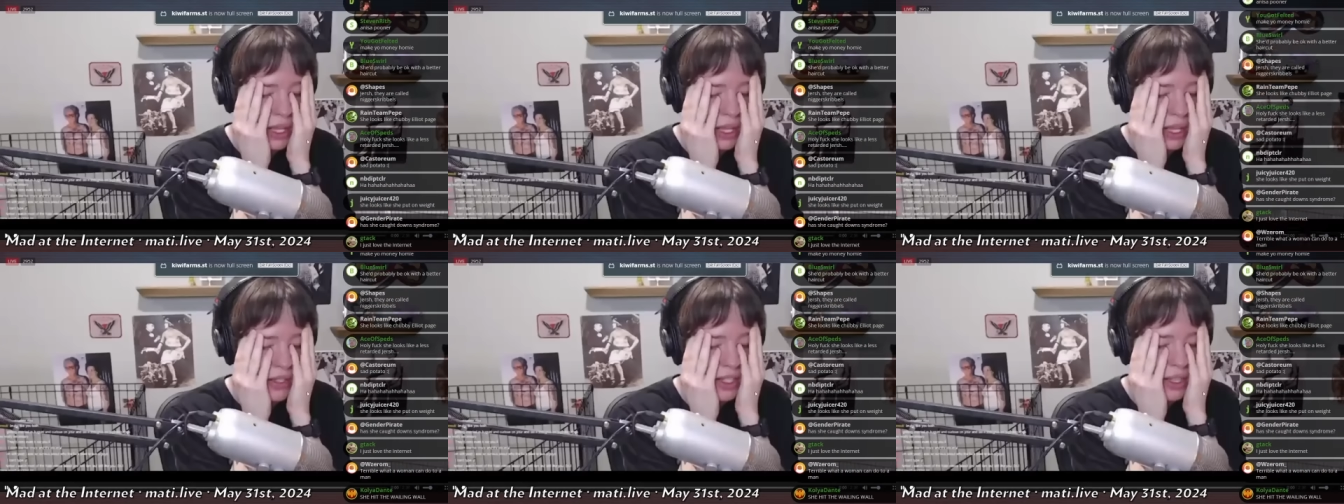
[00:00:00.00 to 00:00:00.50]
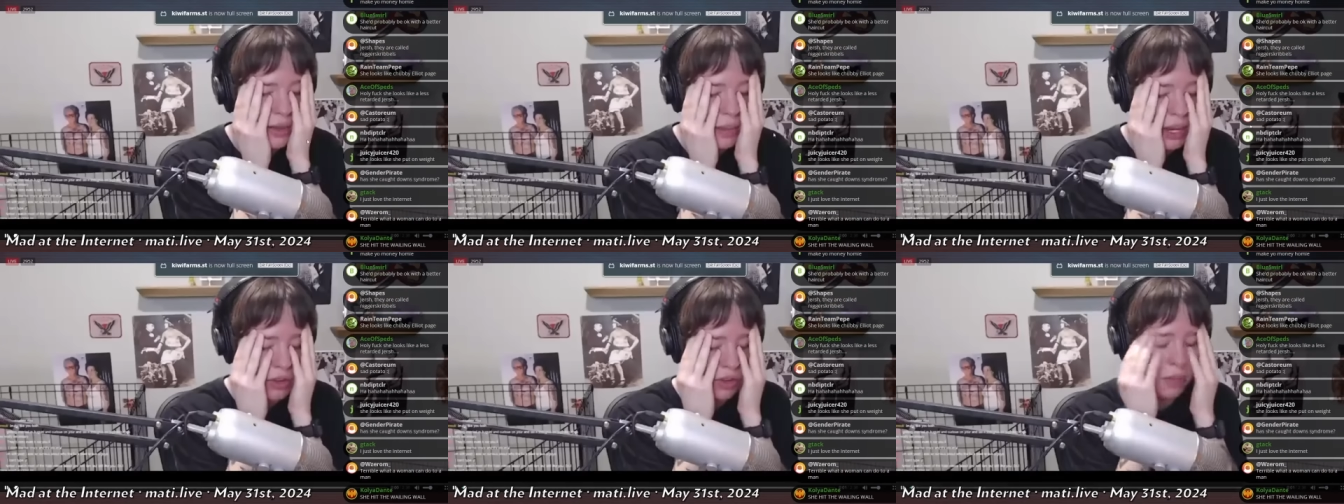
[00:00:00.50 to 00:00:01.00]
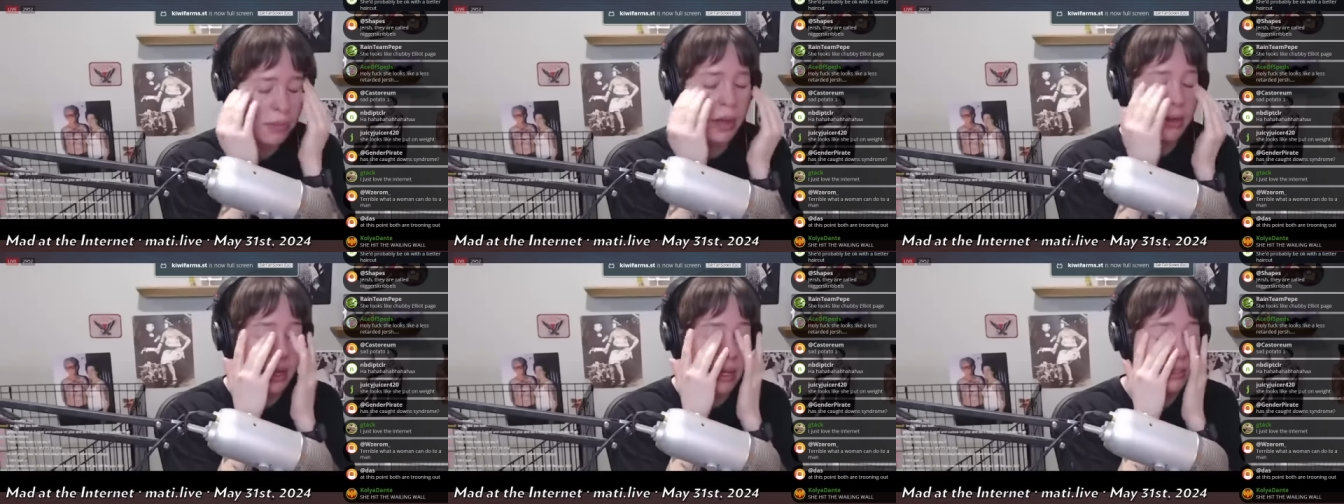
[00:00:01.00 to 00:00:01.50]
This in the Patreon
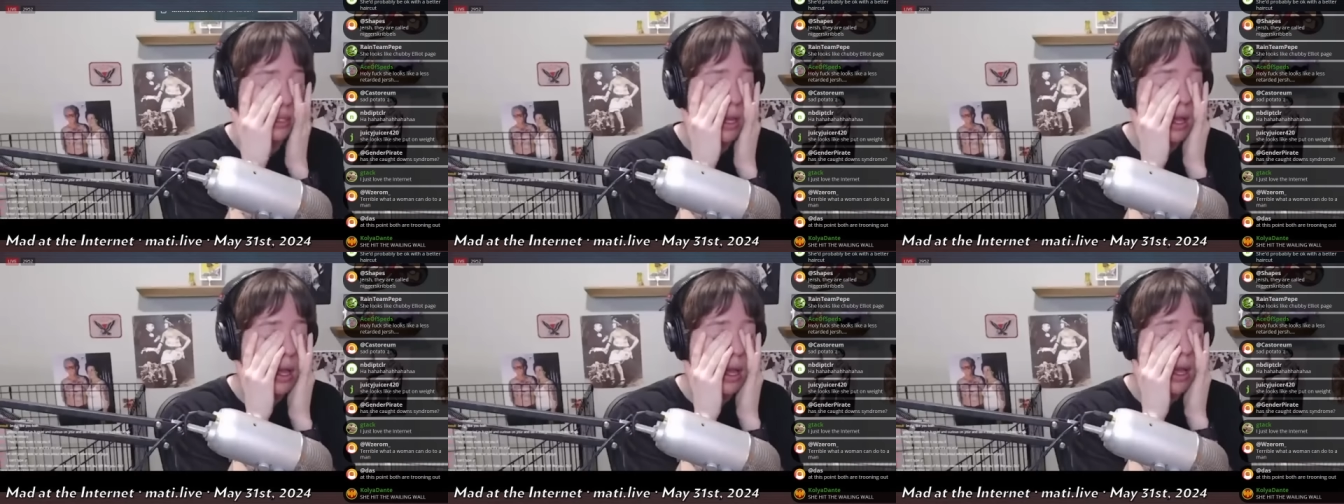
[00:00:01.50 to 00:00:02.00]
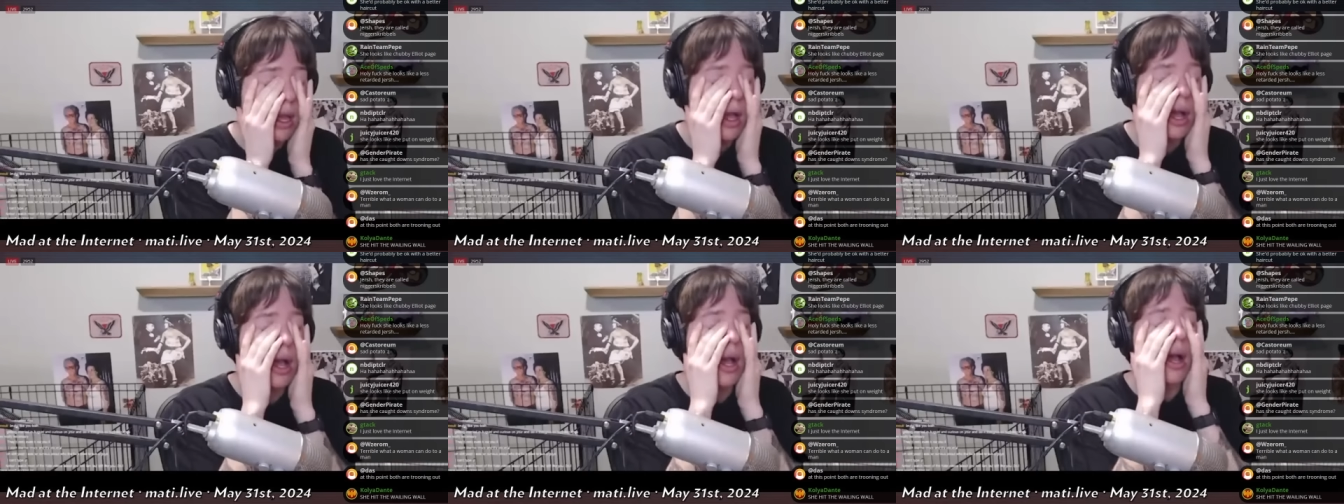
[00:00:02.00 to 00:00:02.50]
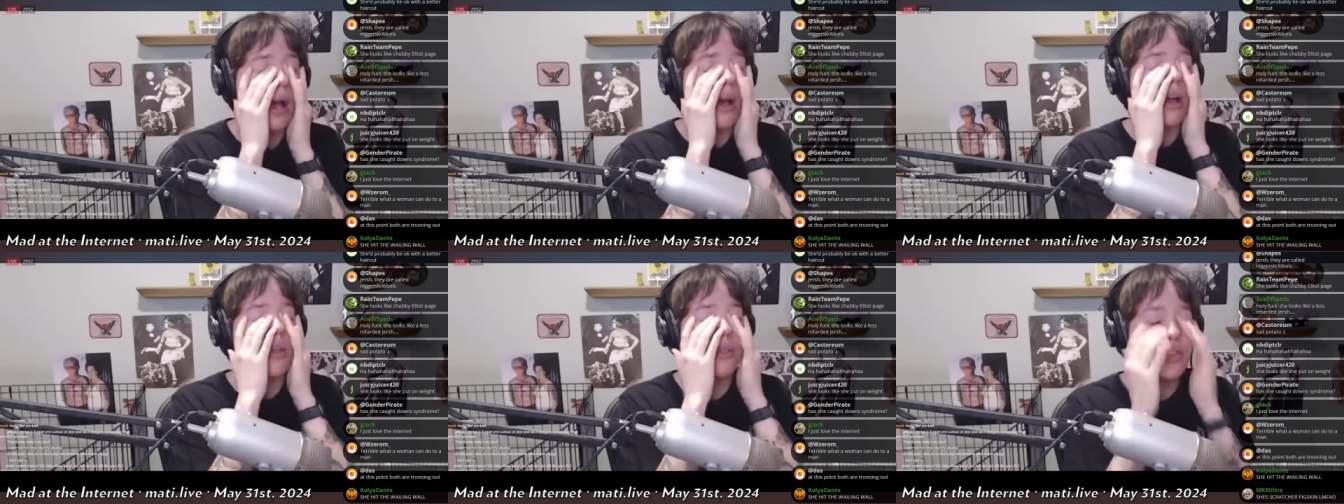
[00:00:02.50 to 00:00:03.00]
podcast.
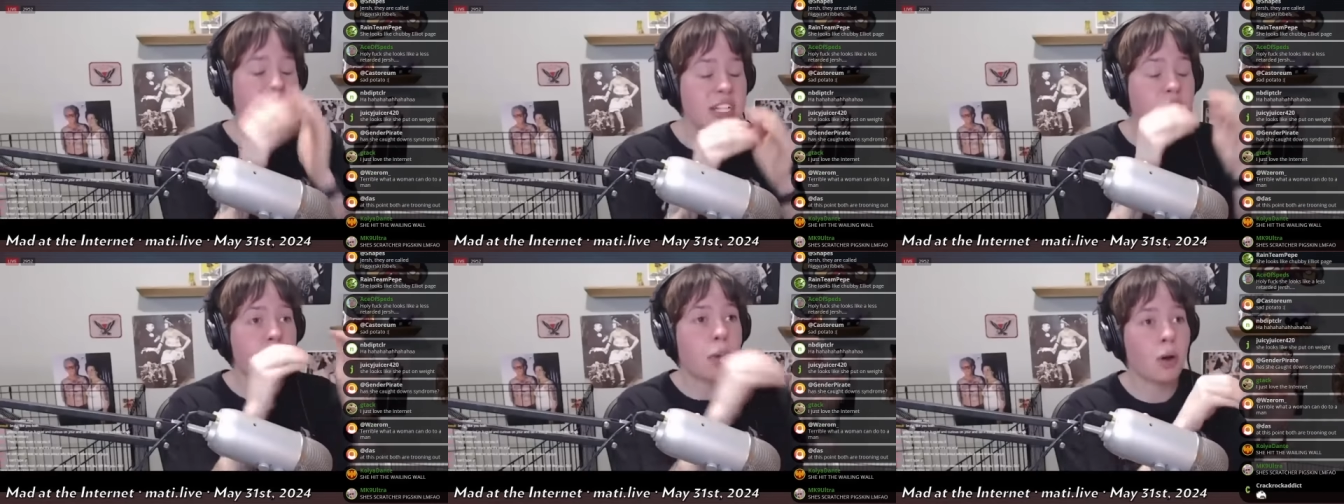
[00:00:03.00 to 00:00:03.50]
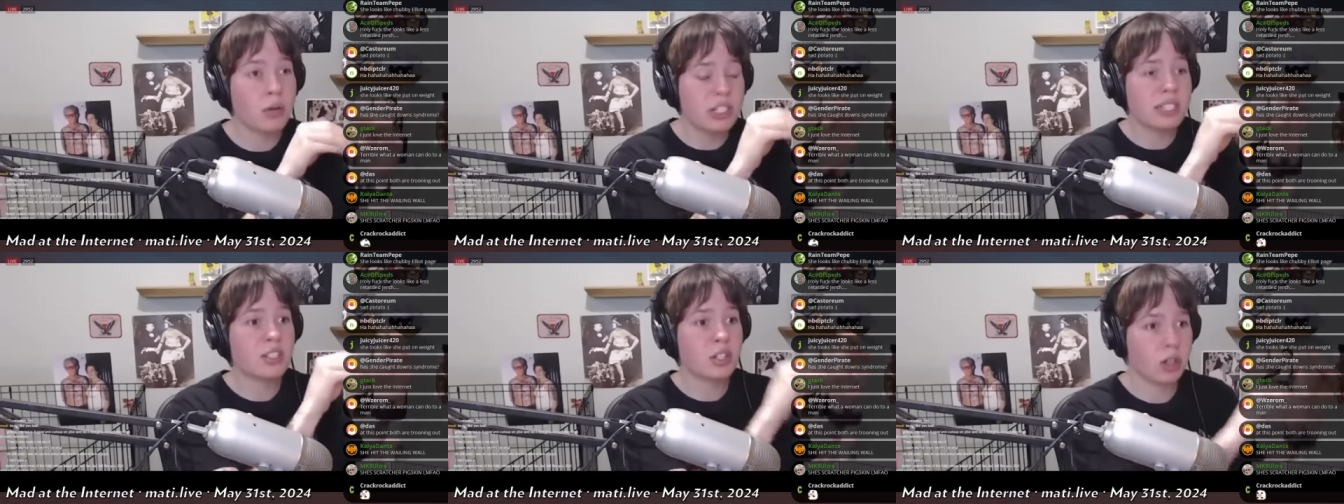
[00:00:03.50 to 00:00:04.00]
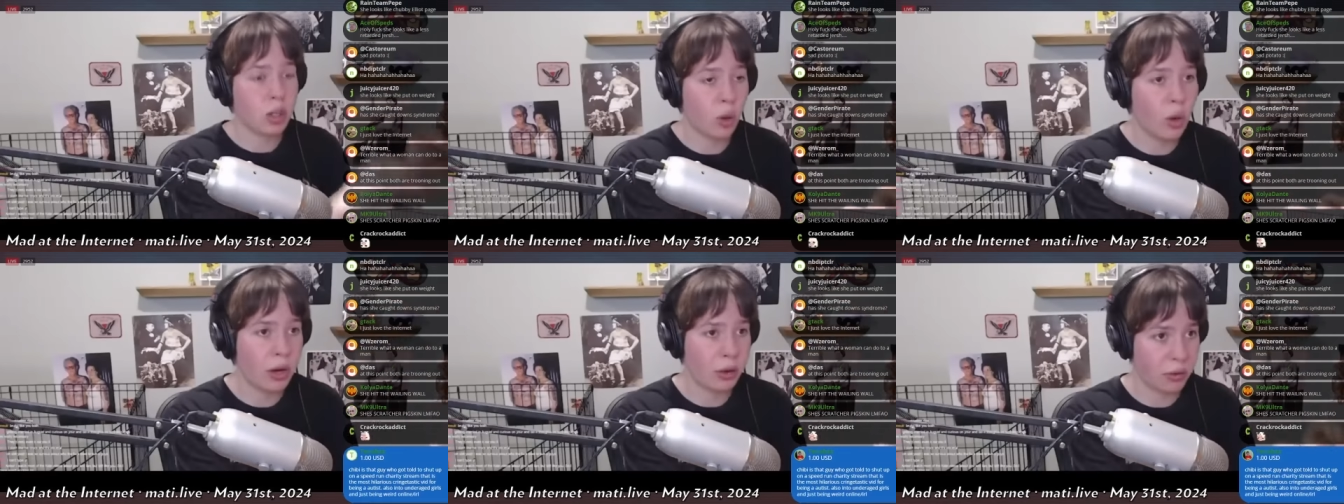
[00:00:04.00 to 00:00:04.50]
This person's
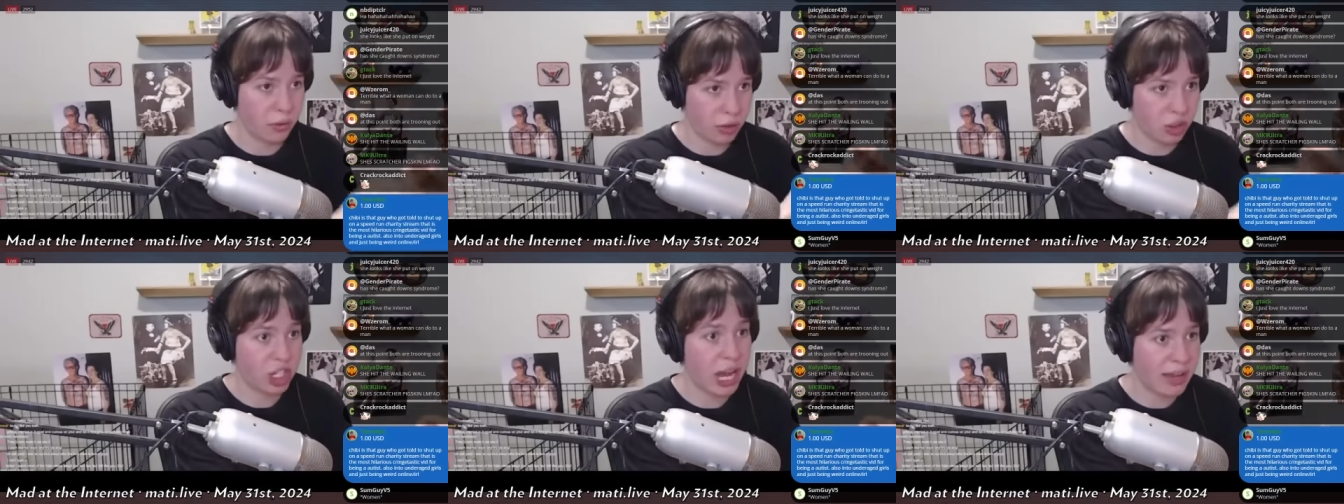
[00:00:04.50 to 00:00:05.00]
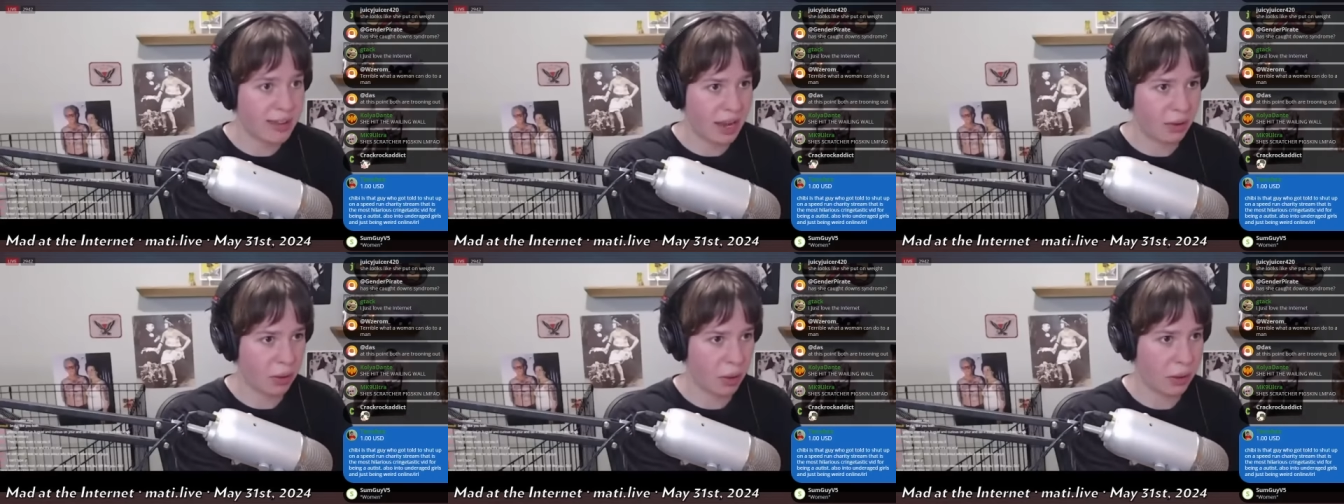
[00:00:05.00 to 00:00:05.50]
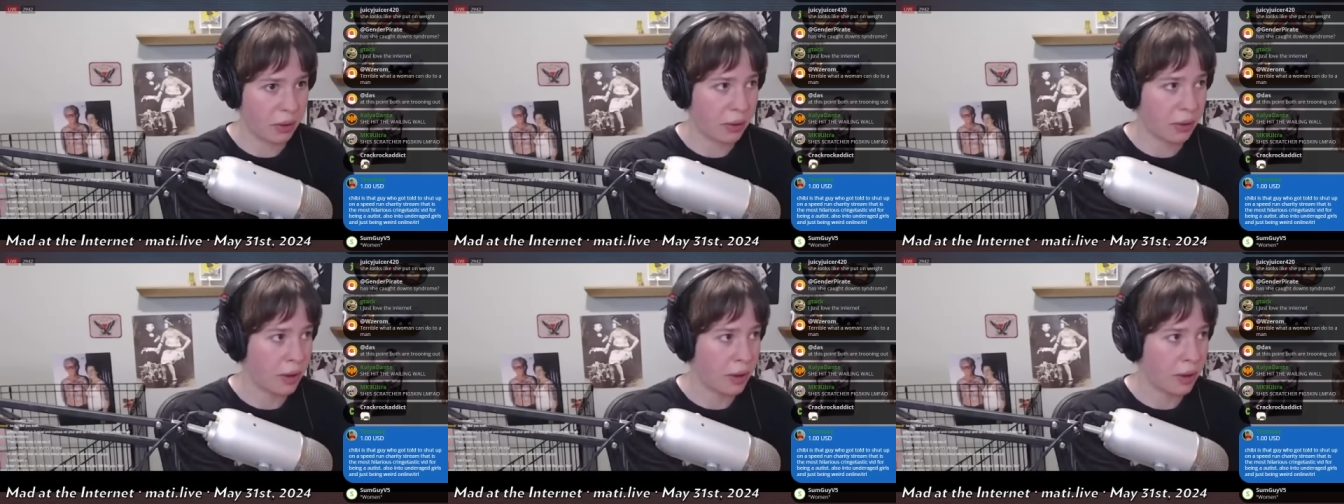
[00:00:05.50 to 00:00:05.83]
lawyer, the shakedown lawyer,